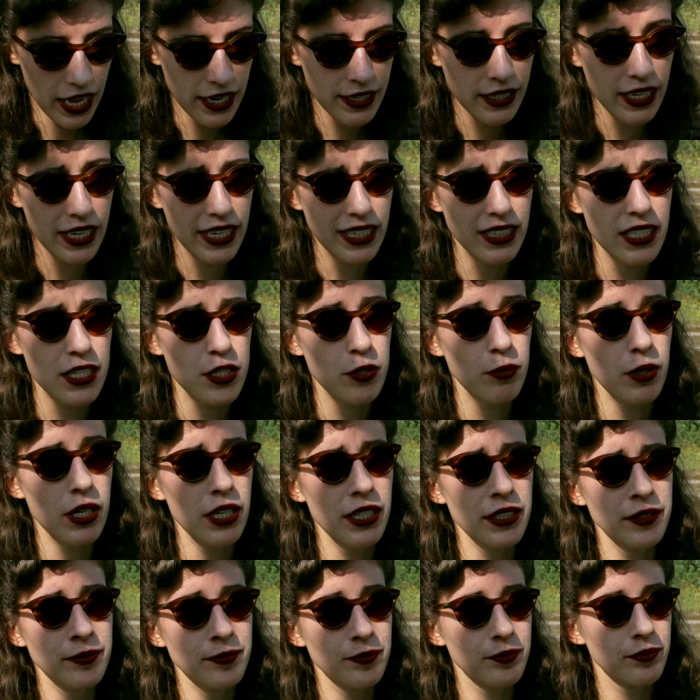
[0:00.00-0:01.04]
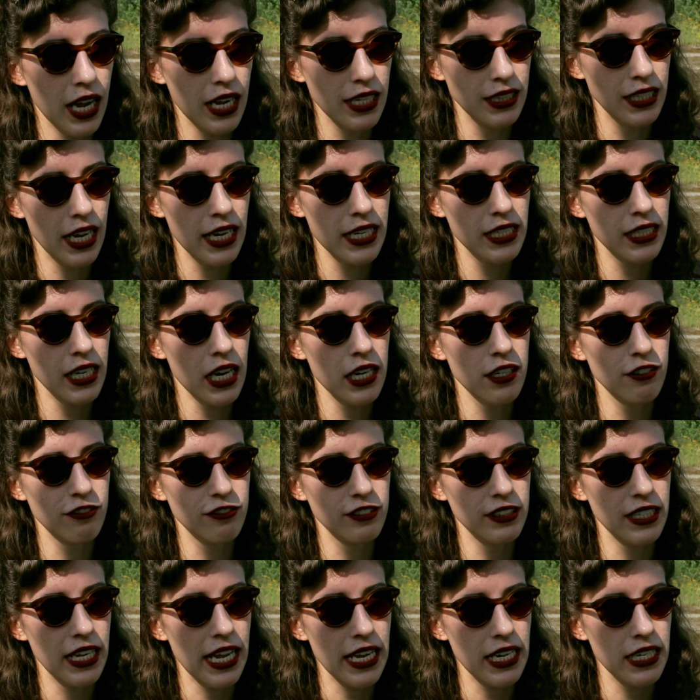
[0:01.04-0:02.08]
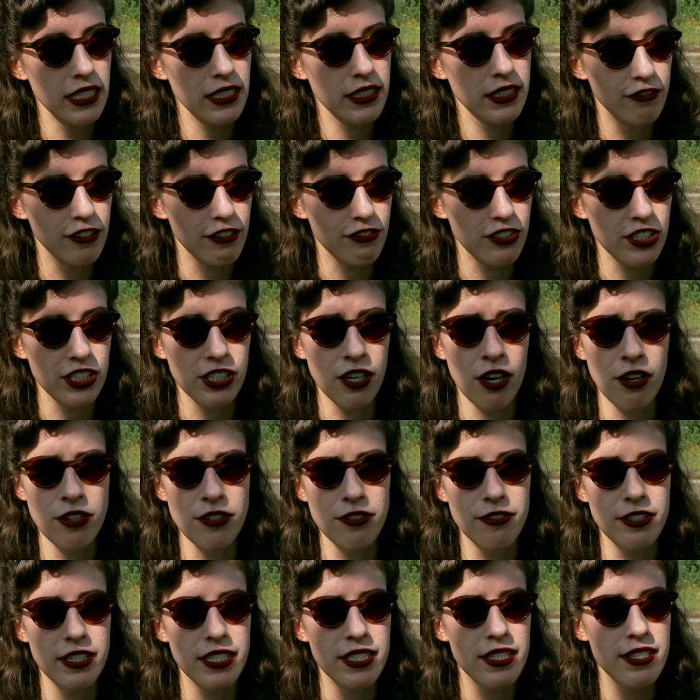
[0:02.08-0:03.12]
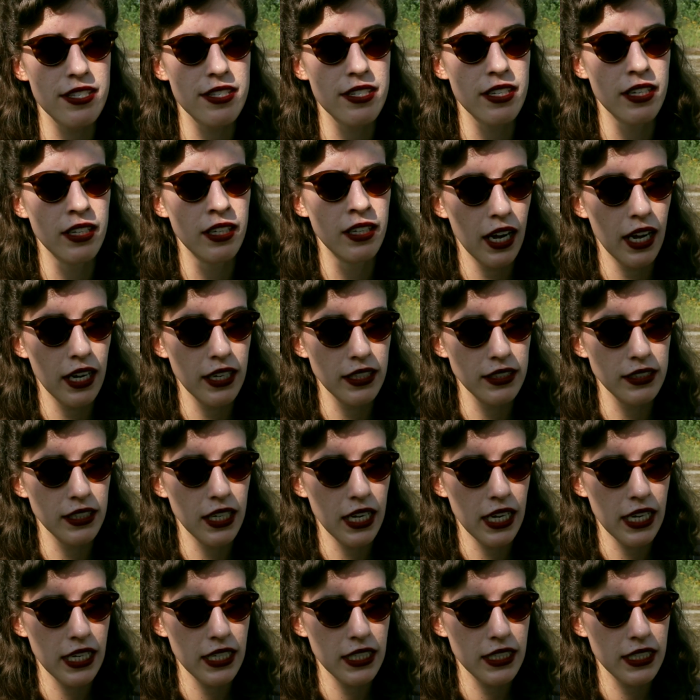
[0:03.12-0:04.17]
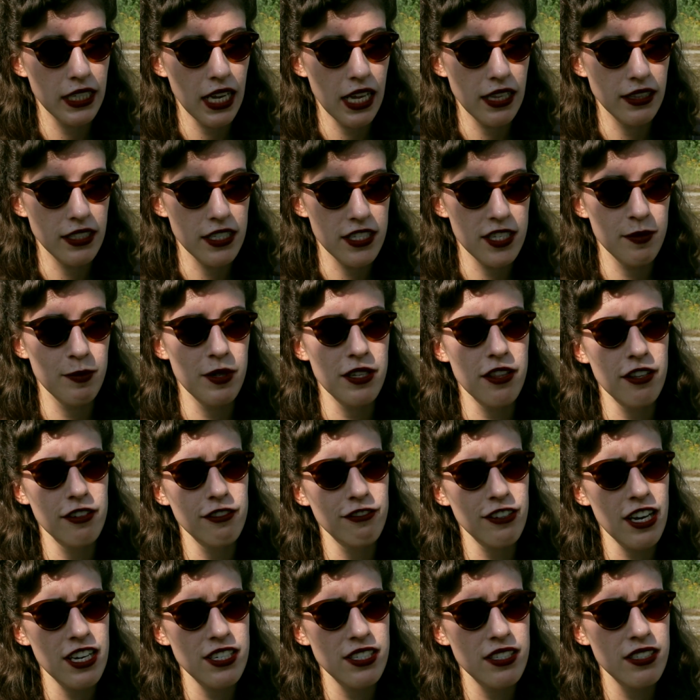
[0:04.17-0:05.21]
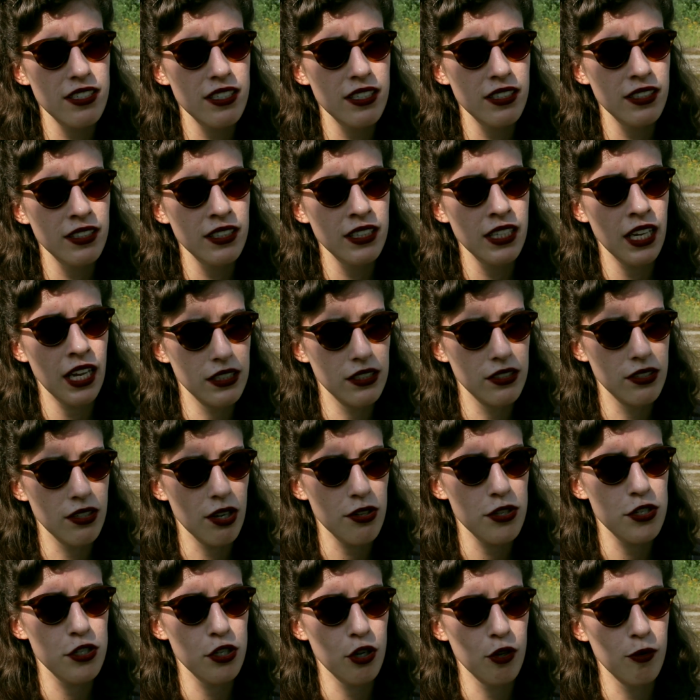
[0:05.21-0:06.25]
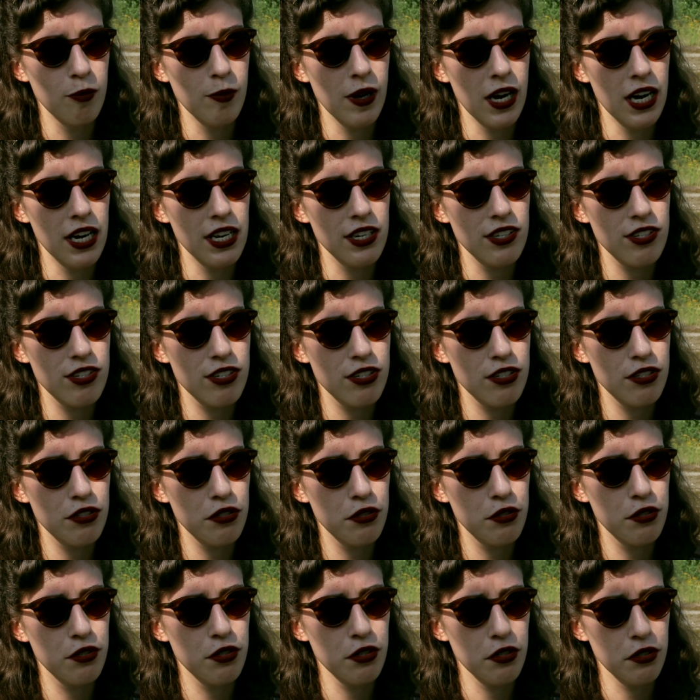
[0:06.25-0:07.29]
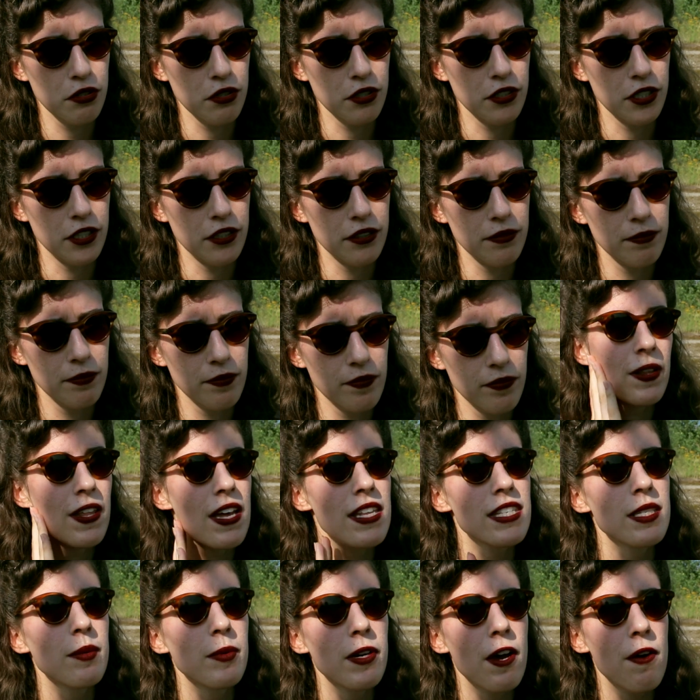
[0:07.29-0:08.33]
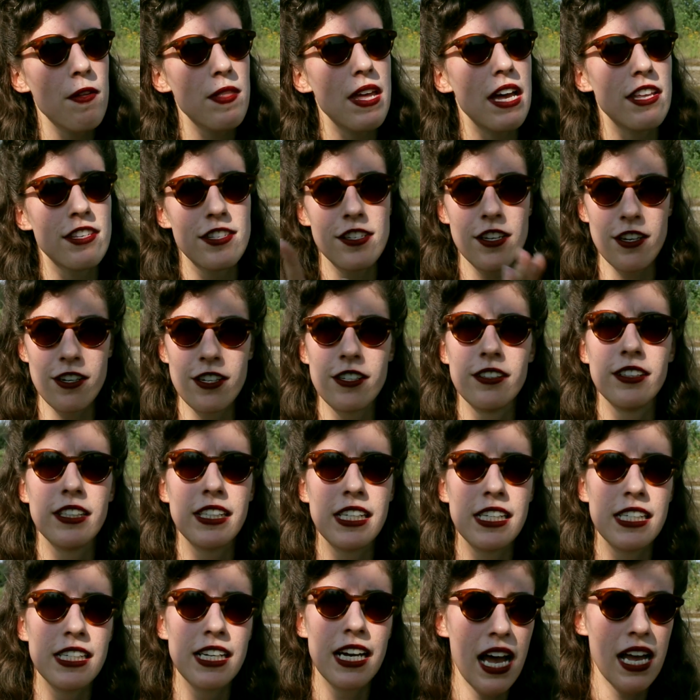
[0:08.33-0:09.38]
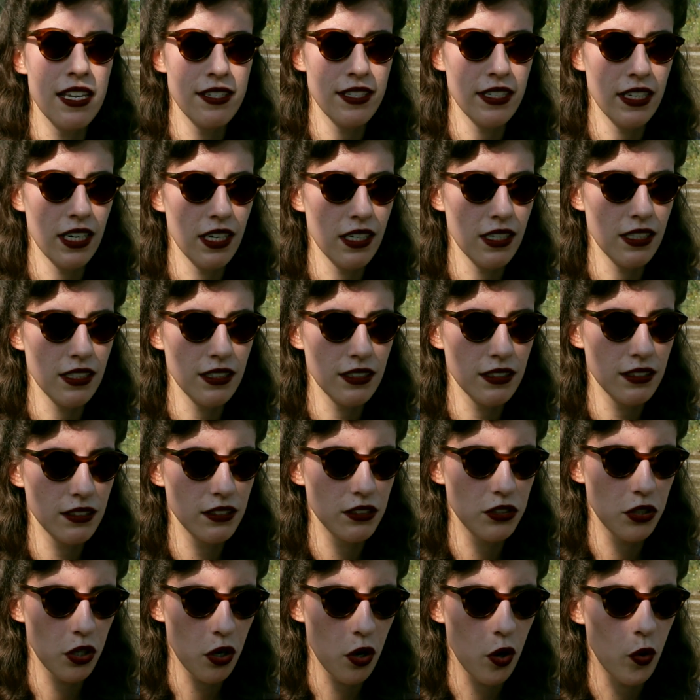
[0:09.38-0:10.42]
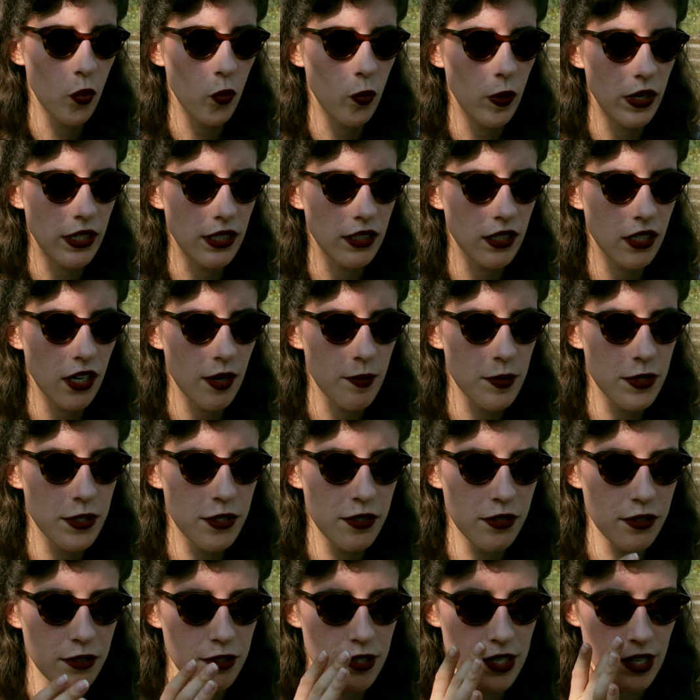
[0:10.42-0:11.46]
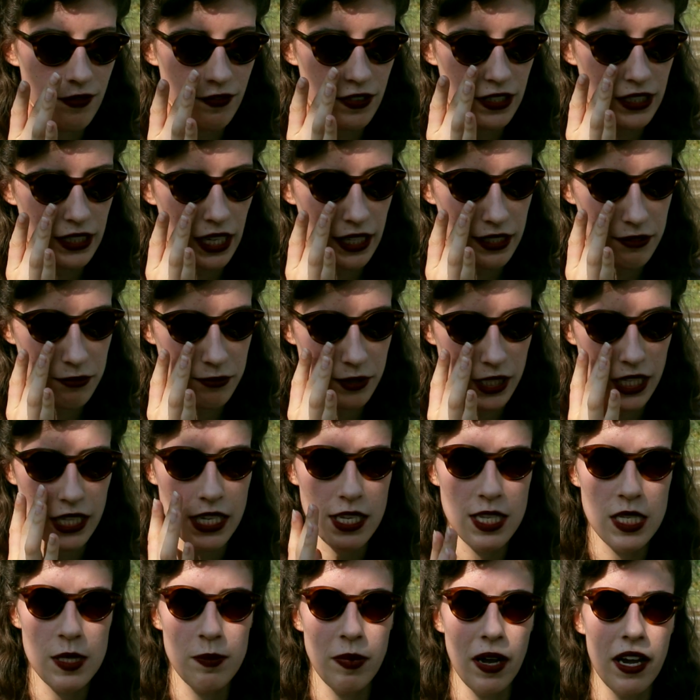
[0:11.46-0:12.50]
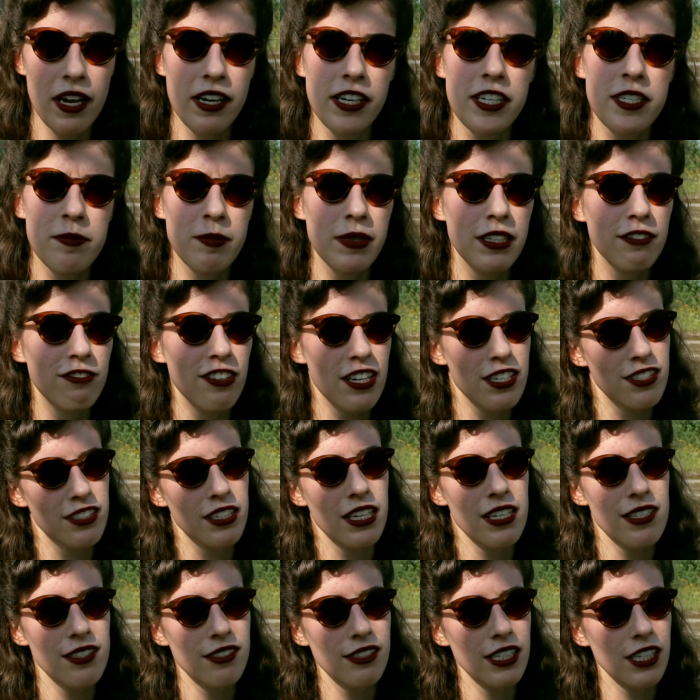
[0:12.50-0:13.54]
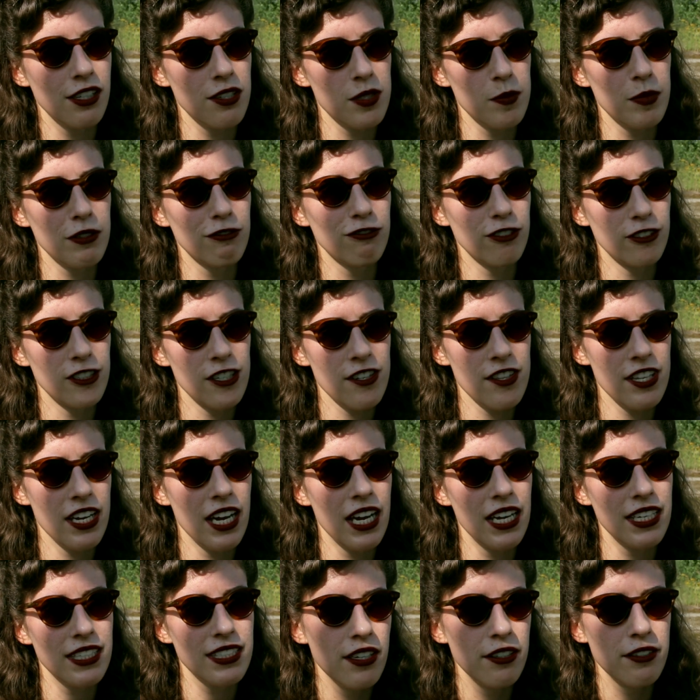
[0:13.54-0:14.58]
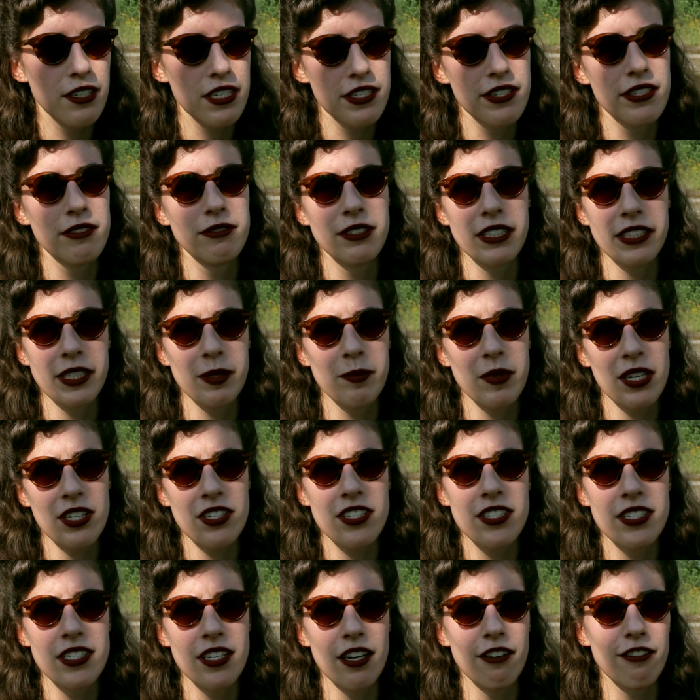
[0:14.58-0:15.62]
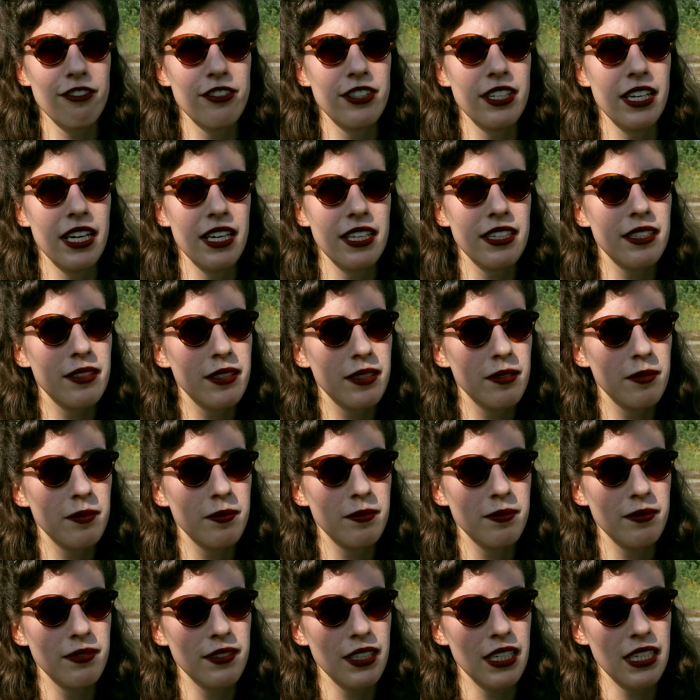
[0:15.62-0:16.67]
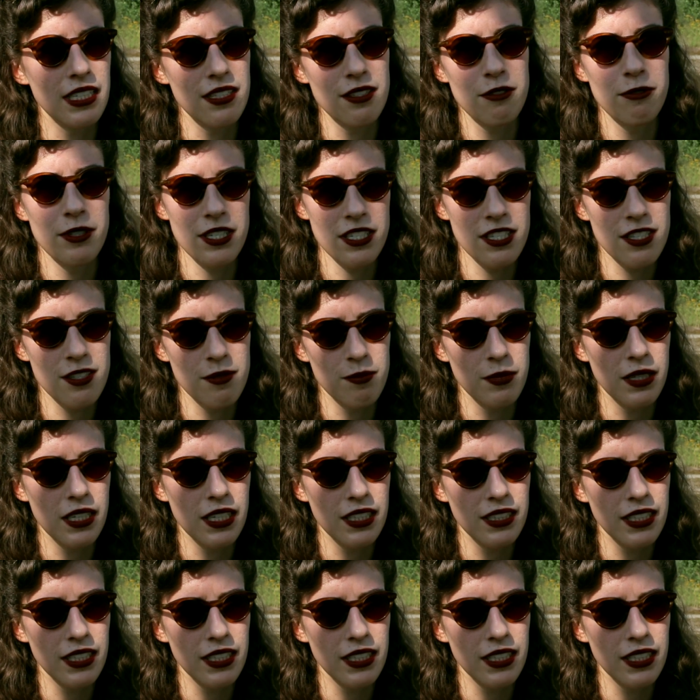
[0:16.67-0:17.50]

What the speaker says: In the English one, I like kind of late 1500s. I like Elizabethan fashion, not so much Tudor. But that's about as early as I go when it comes to something that really inspires me in fashion history, because before that there isn't really much stuff that interests me.